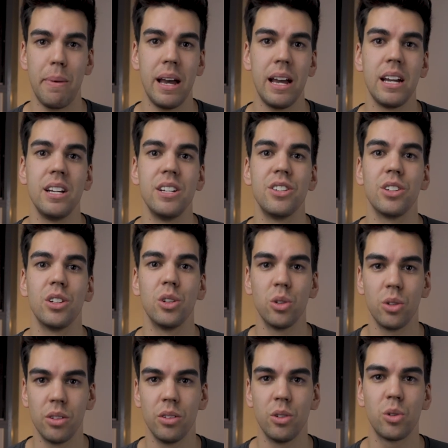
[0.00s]
page,
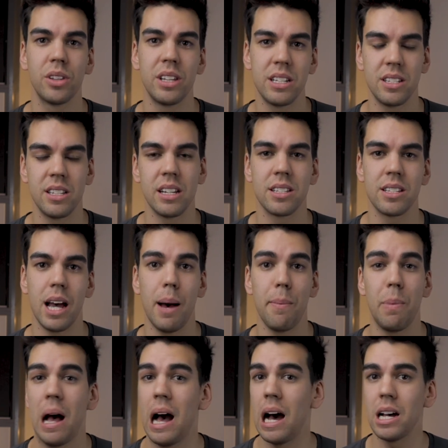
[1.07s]
look these things
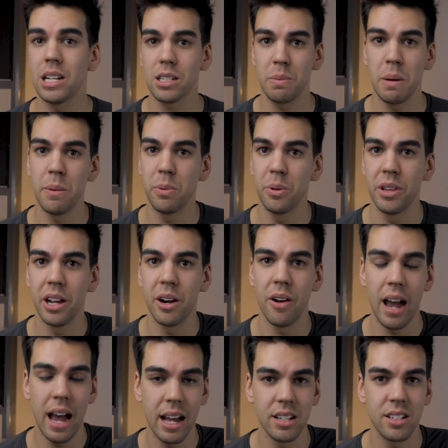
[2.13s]
up, ask people that are
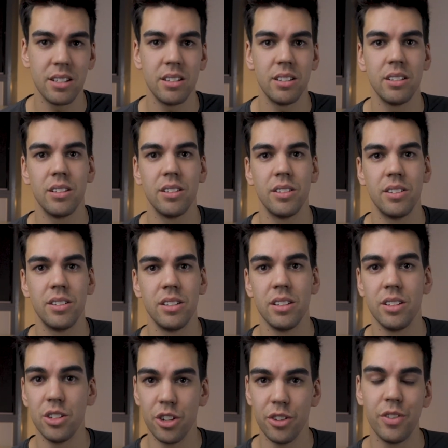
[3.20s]
at the
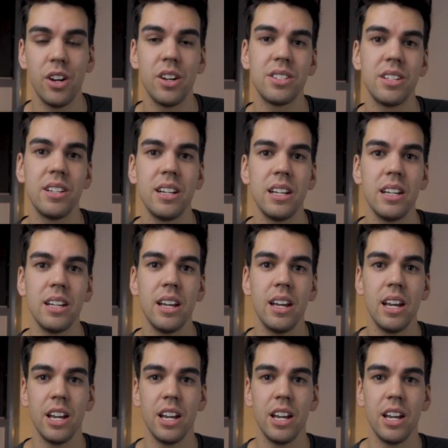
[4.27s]
university.